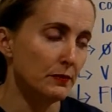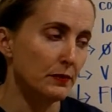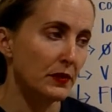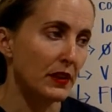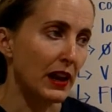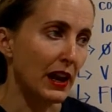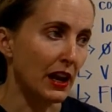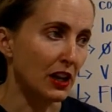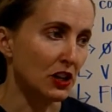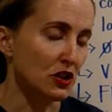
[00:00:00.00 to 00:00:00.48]

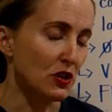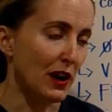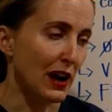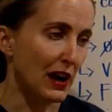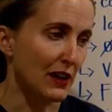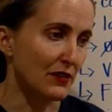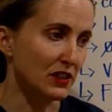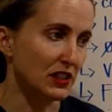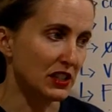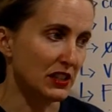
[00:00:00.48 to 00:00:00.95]
and you
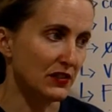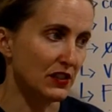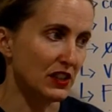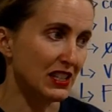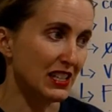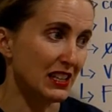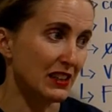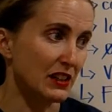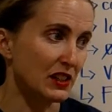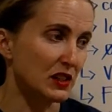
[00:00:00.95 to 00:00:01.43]
have a
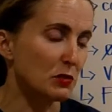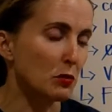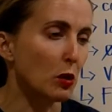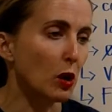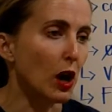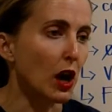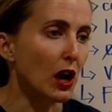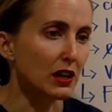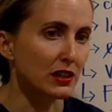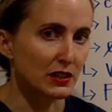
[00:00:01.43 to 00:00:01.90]
DVT that's
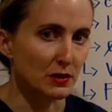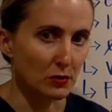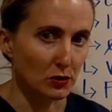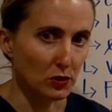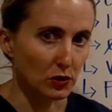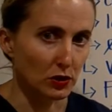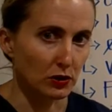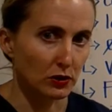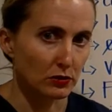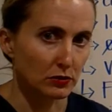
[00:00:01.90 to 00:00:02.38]

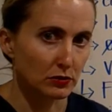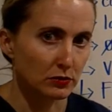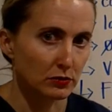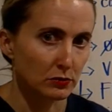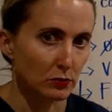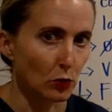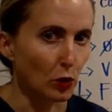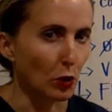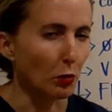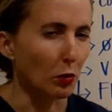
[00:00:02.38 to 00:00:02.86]
proximal,
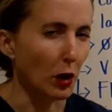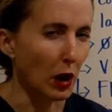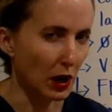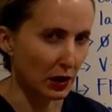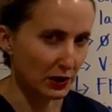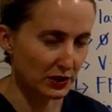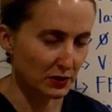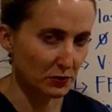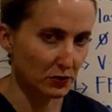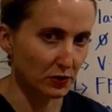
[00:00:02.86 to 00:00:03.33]
more
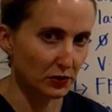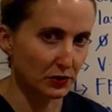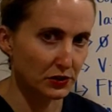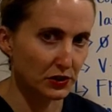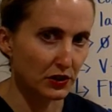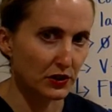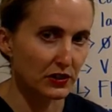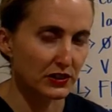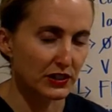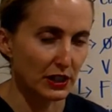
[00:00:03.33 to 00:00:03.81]
proximal
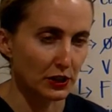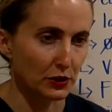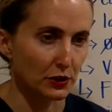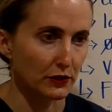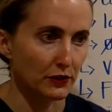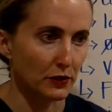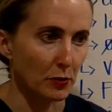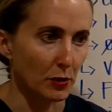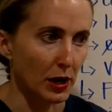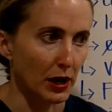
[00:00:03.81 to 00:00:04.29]
to the center
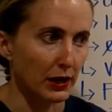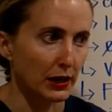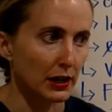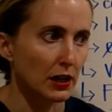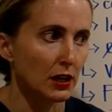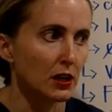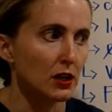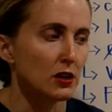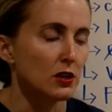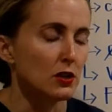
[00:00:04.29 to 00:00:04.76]
of the body,
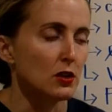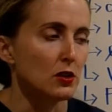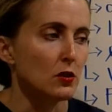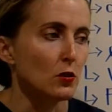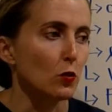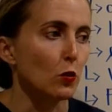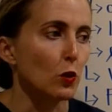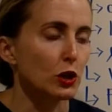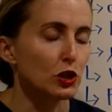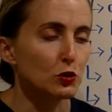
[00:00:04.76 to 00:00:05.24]

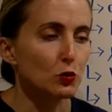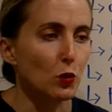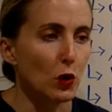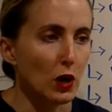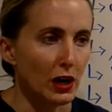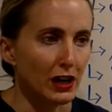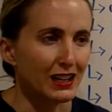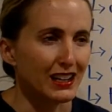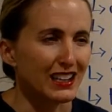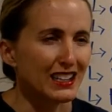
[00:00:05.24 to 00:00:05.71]
which
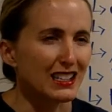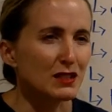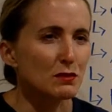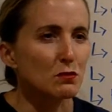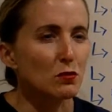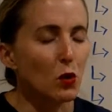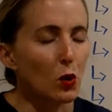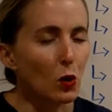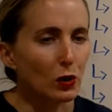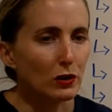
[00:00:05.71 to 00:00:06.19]
one is
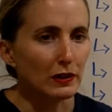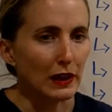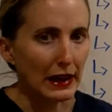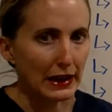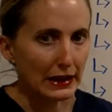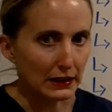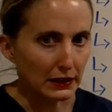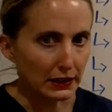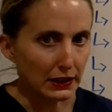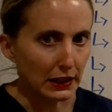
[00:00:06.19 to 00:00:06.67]
more
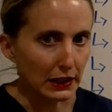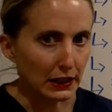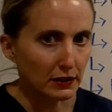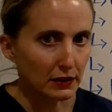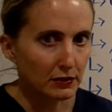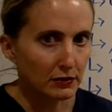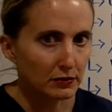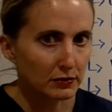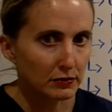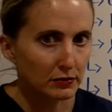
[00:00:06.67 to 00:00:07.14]

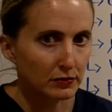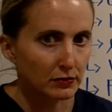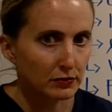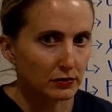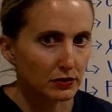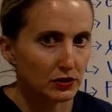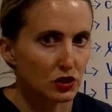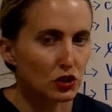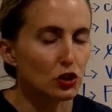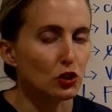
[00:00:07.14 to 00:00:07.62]
likely
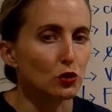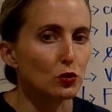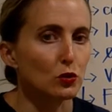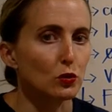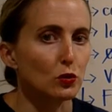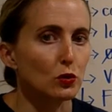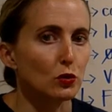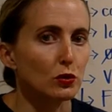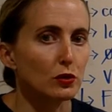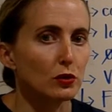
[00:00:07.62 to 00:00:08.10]

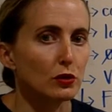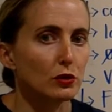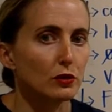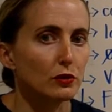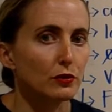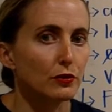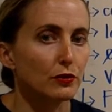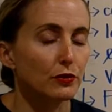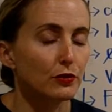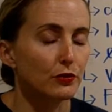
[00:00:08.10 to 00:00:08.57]
to
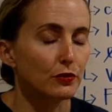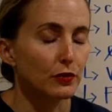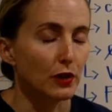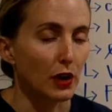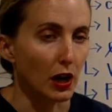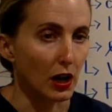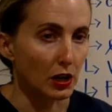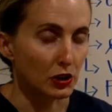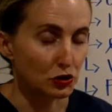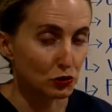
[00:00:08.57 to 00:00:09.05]

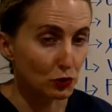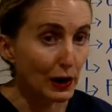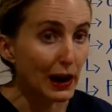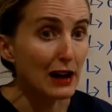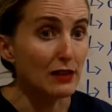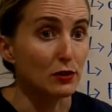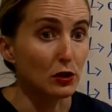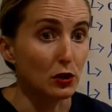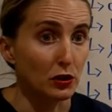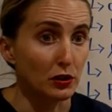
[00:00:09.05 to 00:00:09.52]

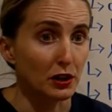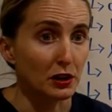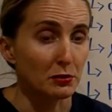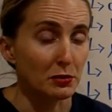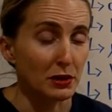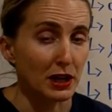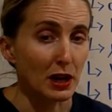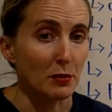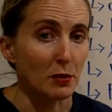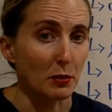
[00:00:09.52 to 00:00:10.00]
travel and
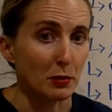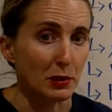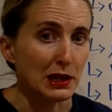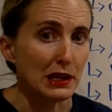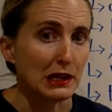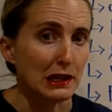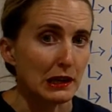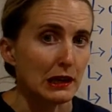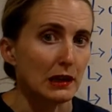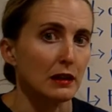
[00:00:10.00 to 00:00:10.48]
become a
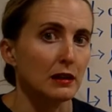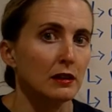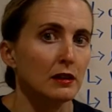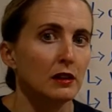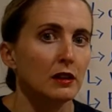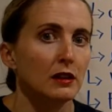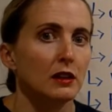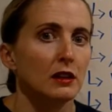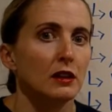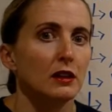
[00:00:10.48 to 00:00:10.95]
PE?
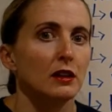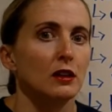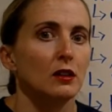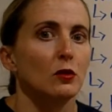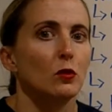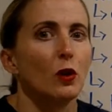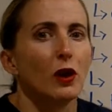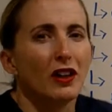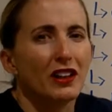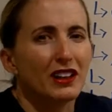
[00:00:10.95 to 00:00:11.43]

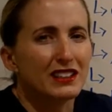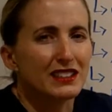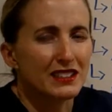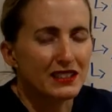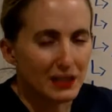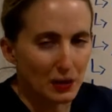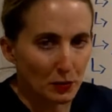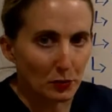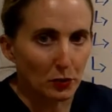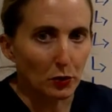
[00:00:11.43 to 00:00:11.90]
Well, it's
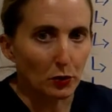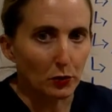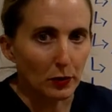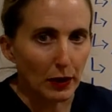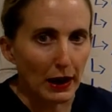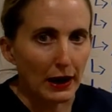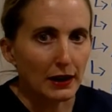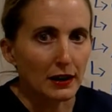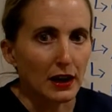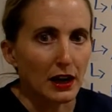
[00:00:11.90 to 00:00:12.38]
simple,
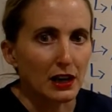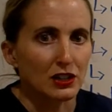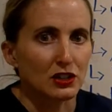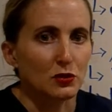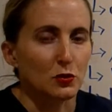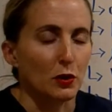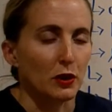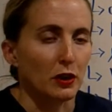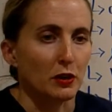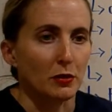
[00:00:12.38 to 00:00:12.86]
right? I
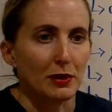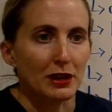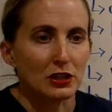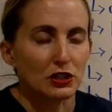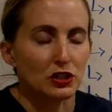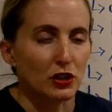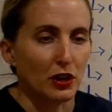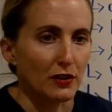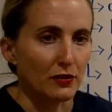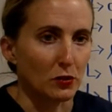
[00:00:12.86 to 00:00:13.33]
just wanted to make
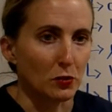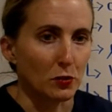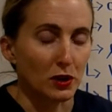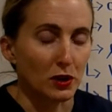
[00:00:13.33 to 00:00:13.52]
sure everyone